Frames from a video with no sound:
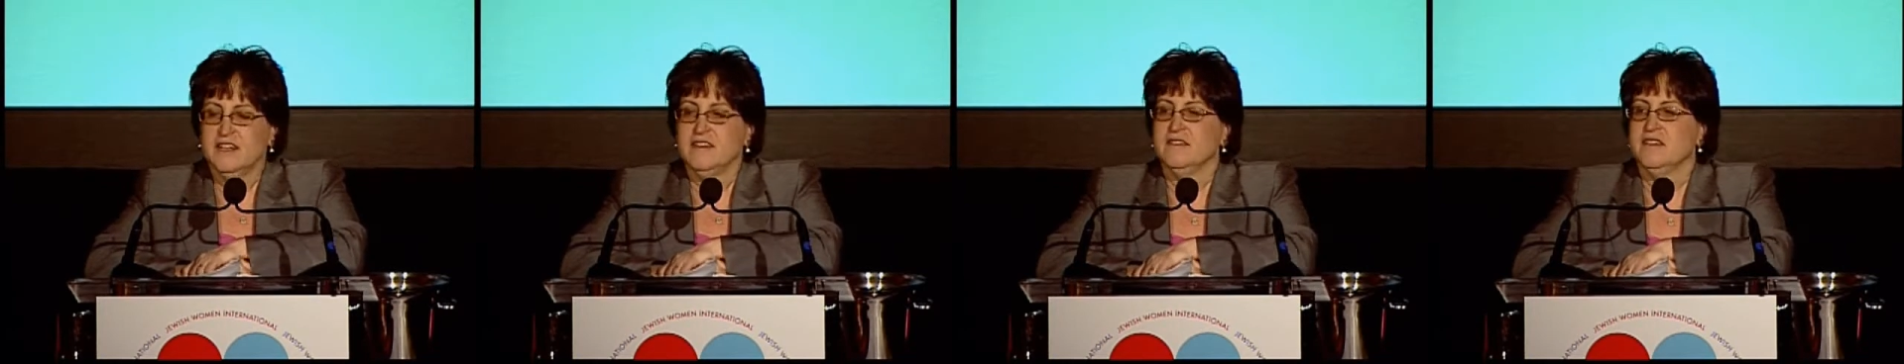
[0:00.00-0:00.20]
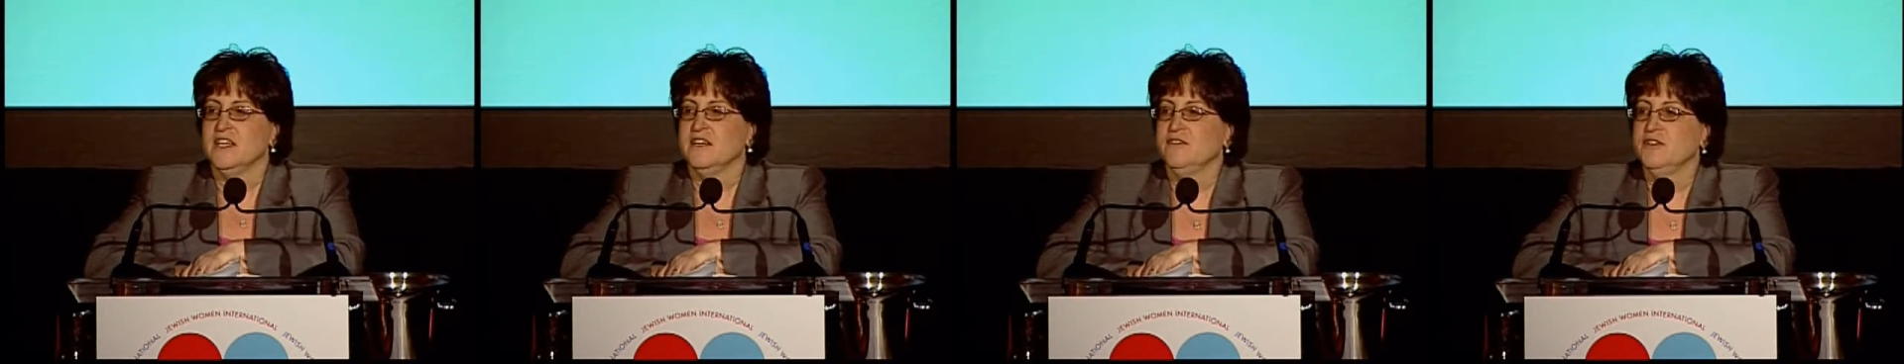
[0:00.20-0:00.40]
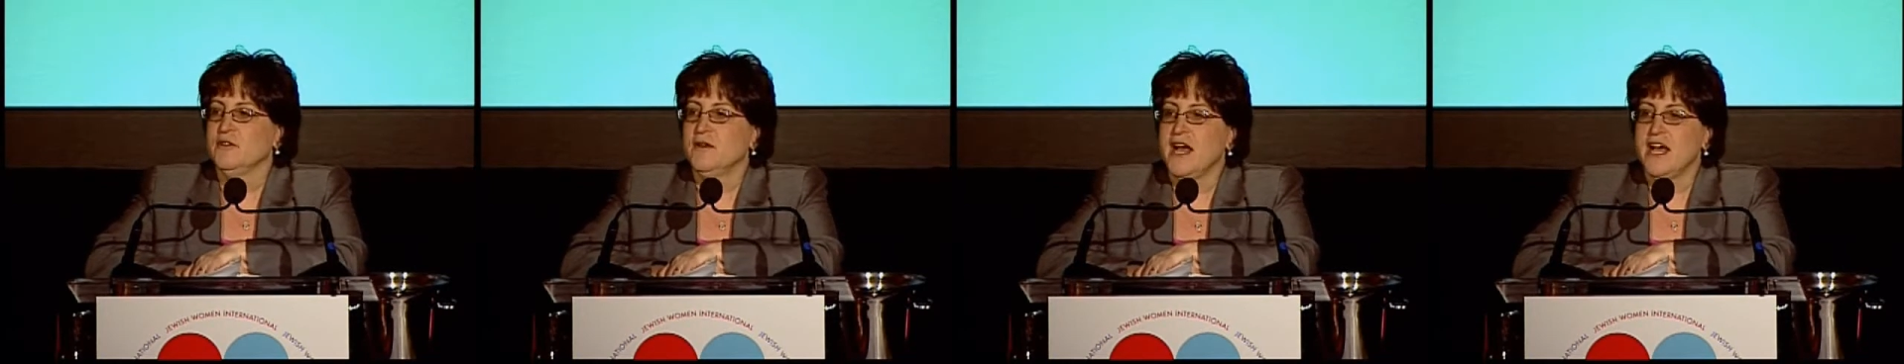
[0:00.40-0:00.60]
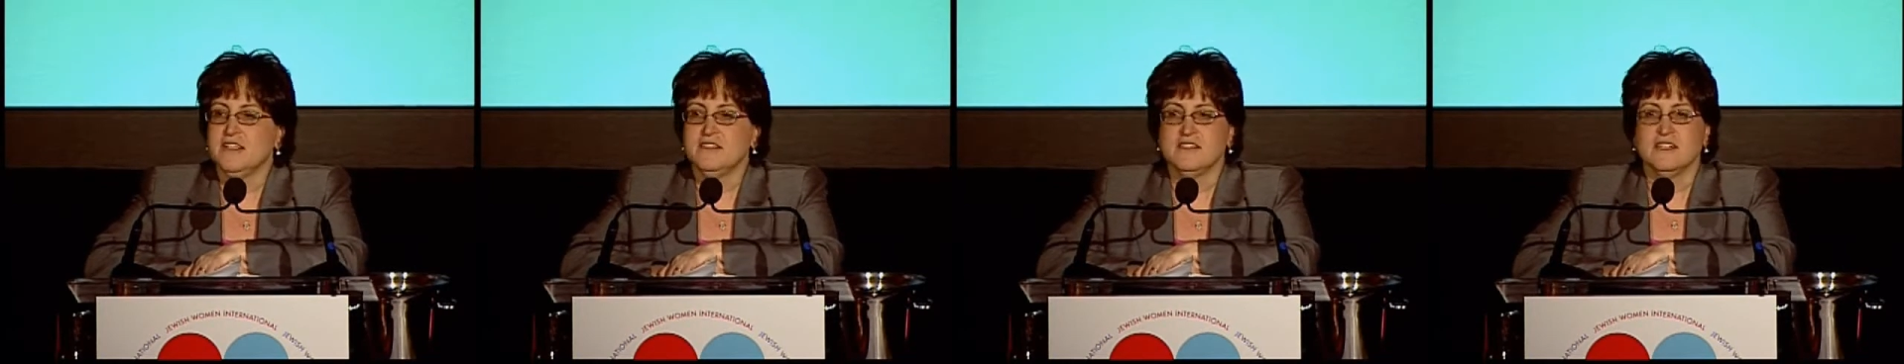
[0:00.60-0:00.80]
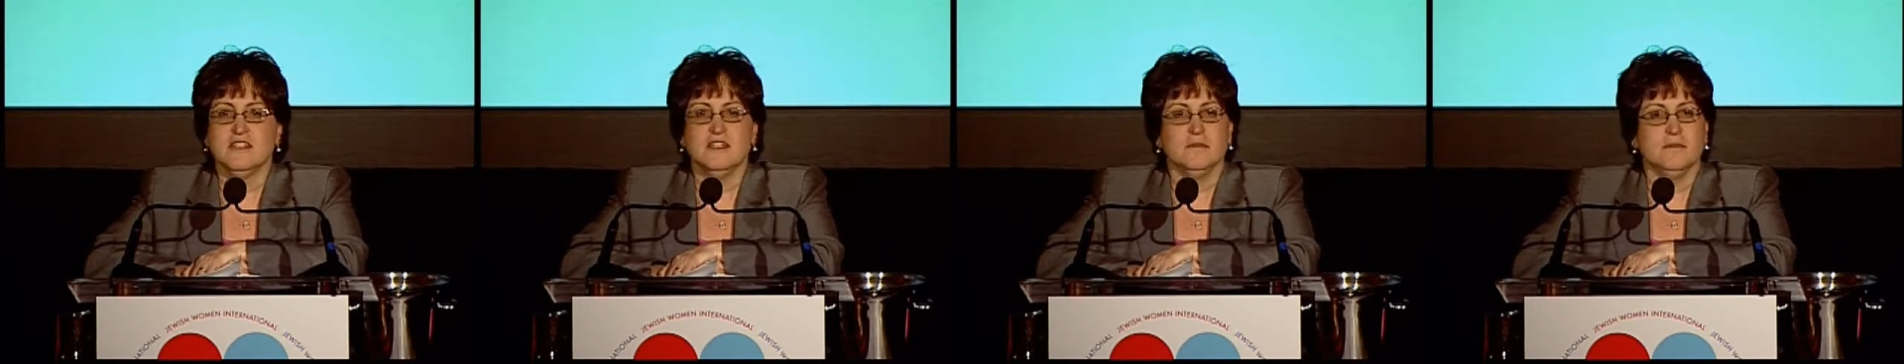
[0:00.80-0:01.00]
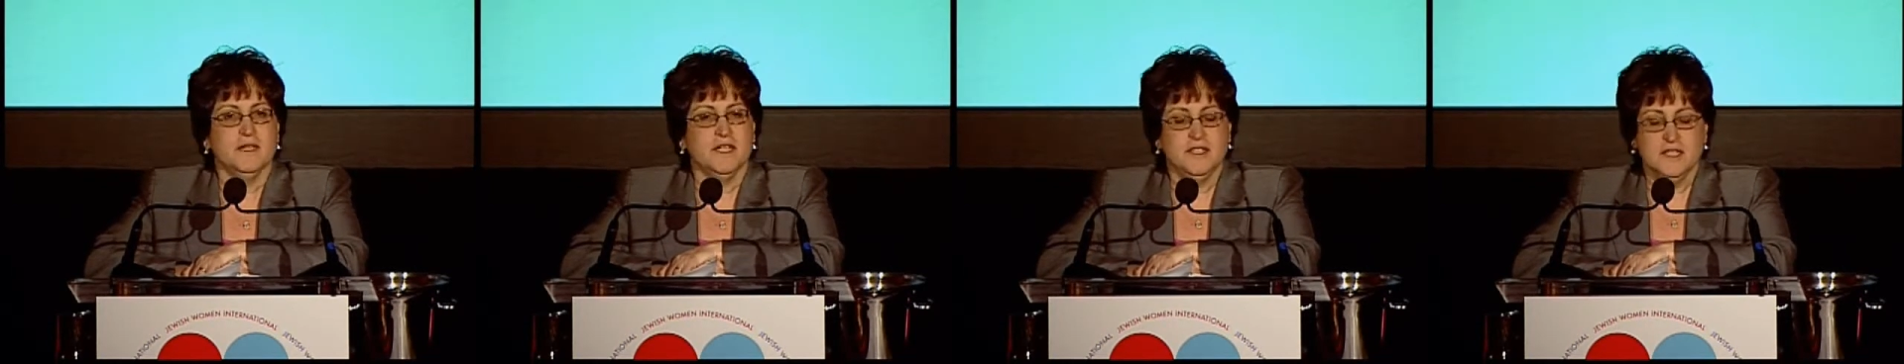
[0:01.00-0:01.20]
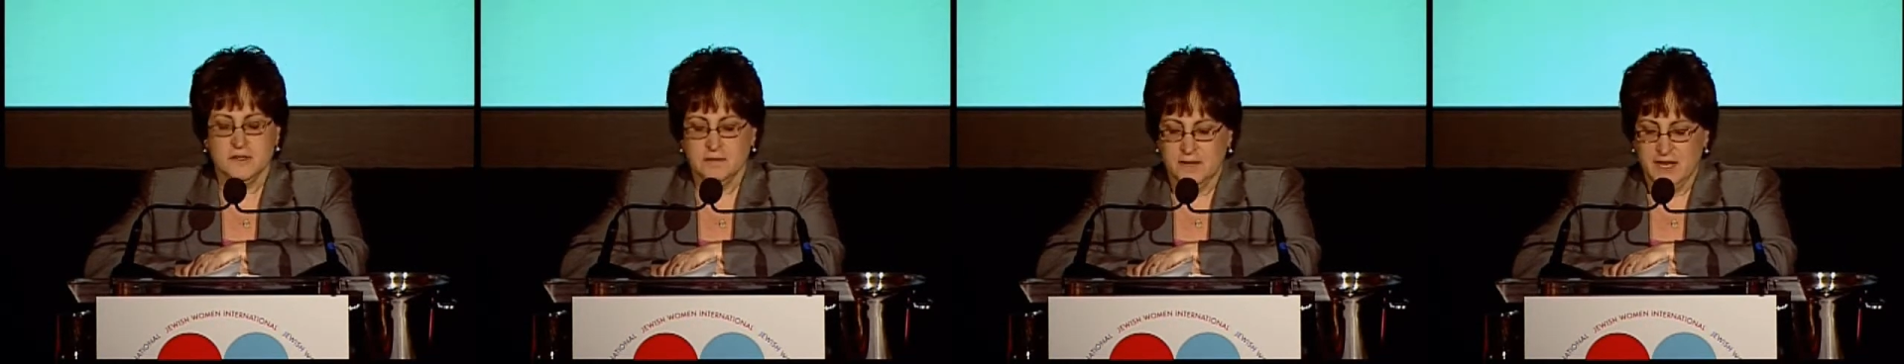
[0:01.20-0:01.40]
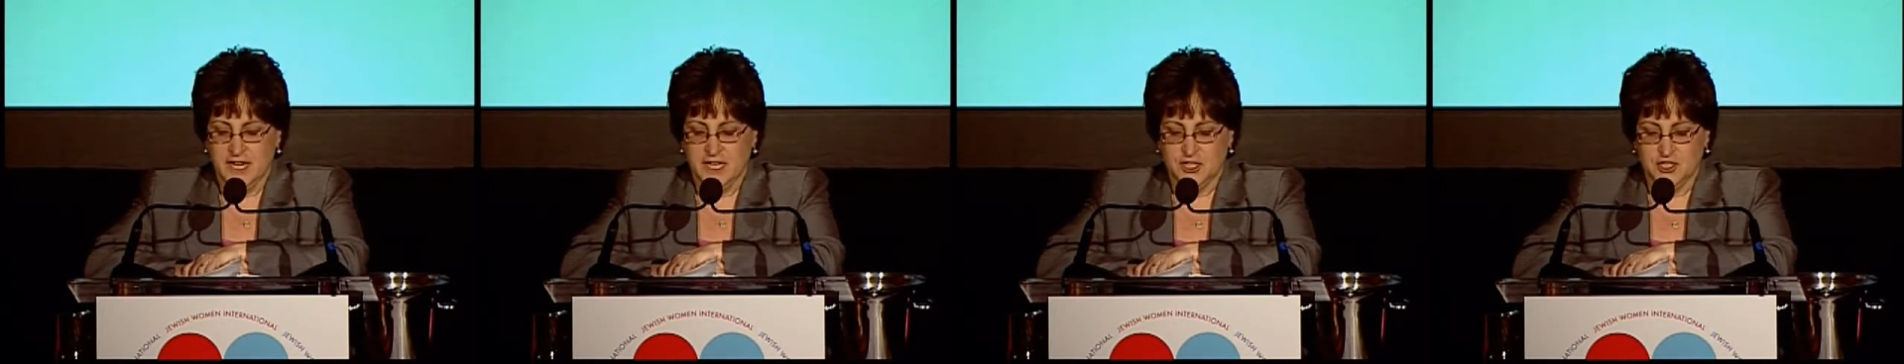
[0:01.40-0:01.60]
If you ask an
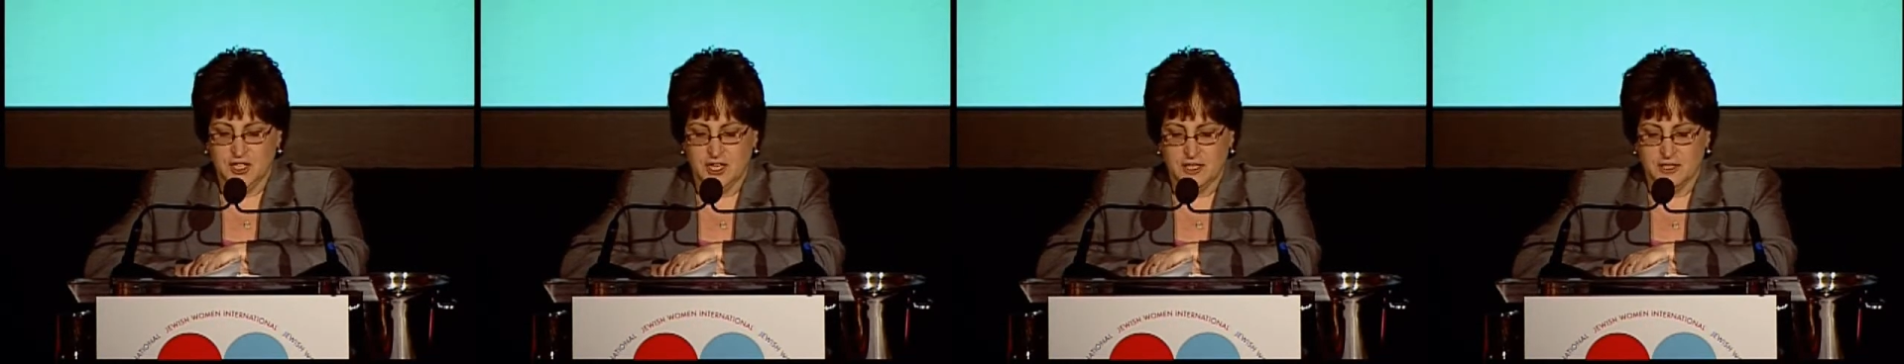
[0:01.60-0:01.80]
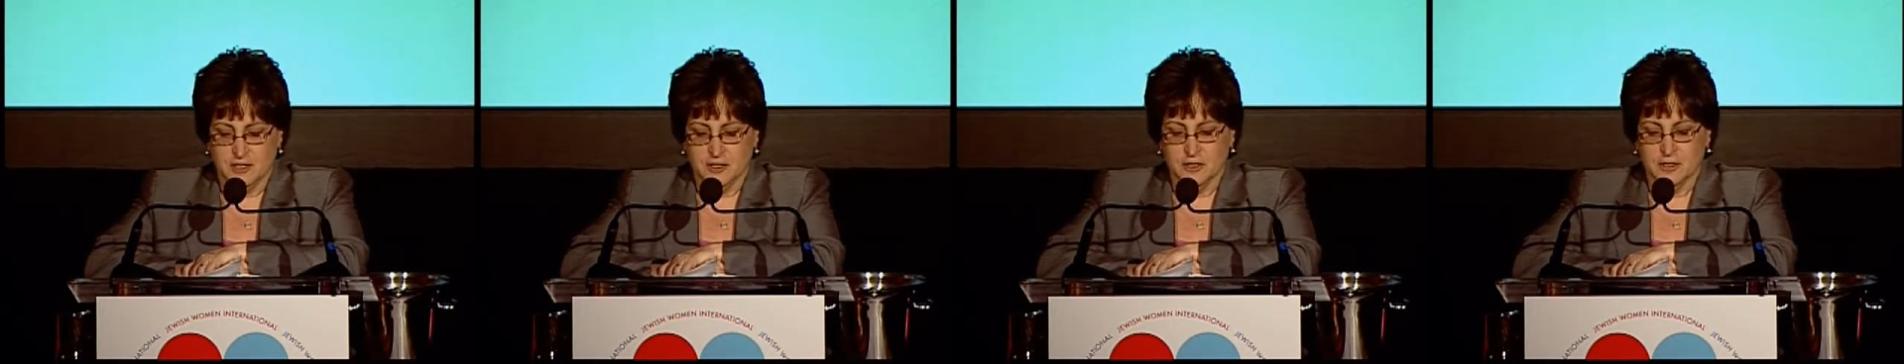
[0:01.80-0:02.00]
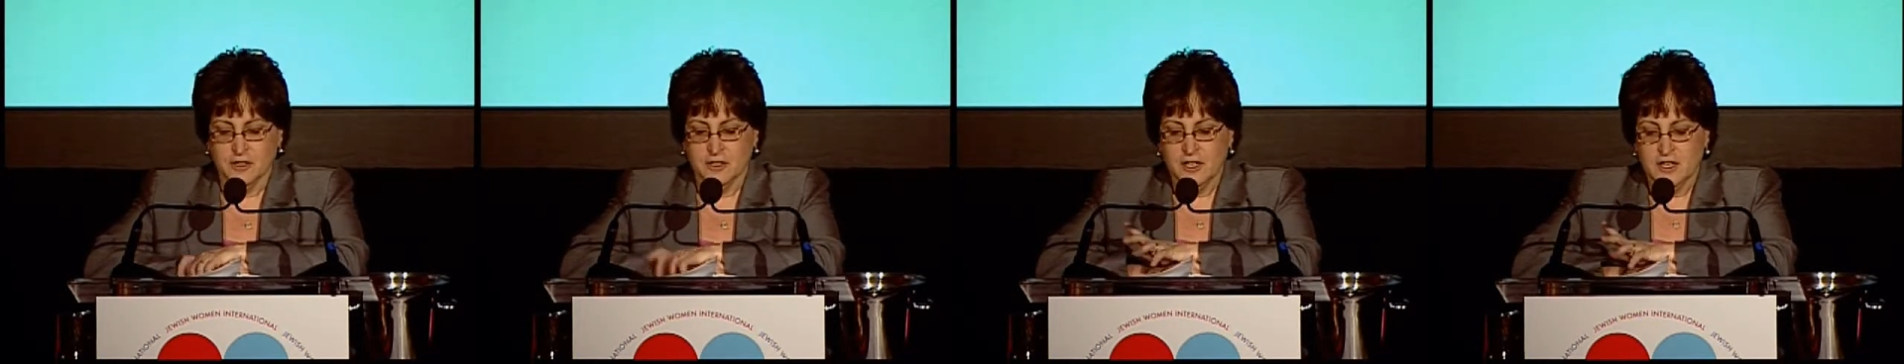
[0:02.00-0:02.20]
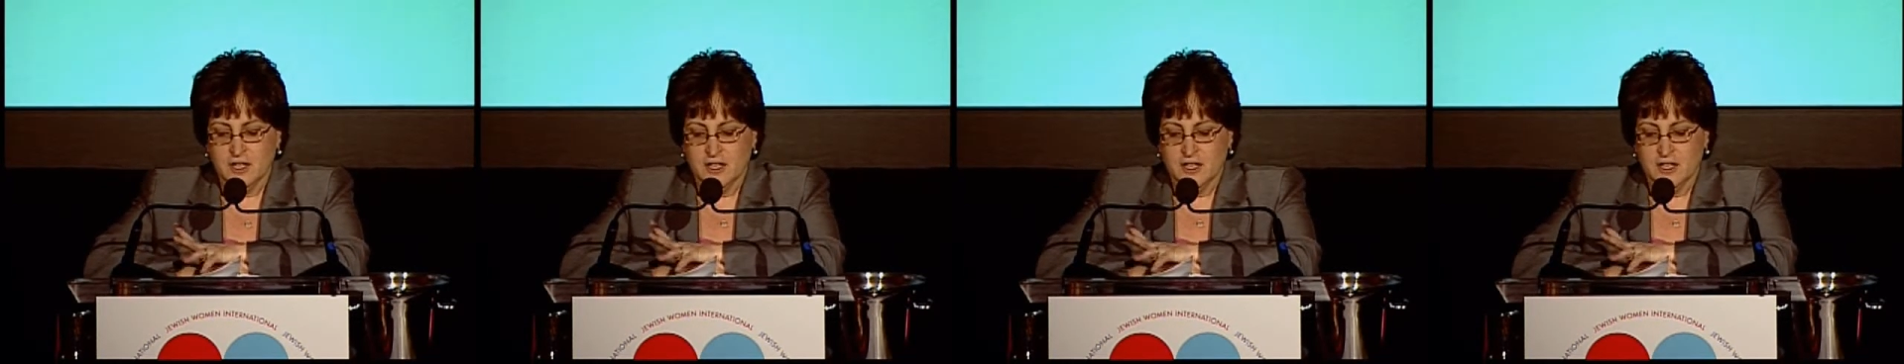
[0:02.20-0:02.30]
opinion page editor,